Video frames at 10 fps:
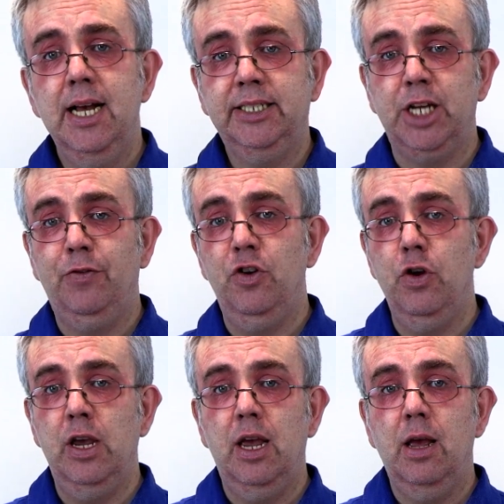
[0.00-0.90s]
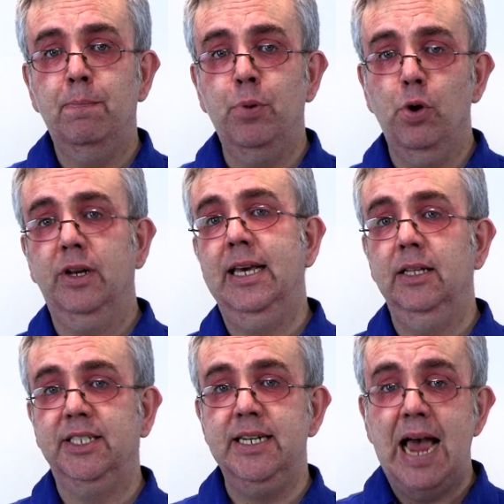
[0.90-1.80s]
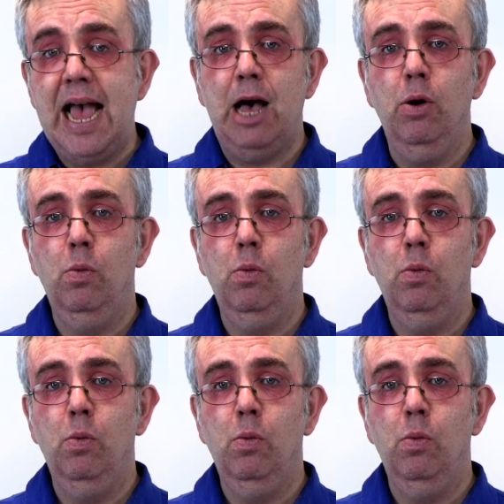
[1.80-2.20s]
So if you bought gilts now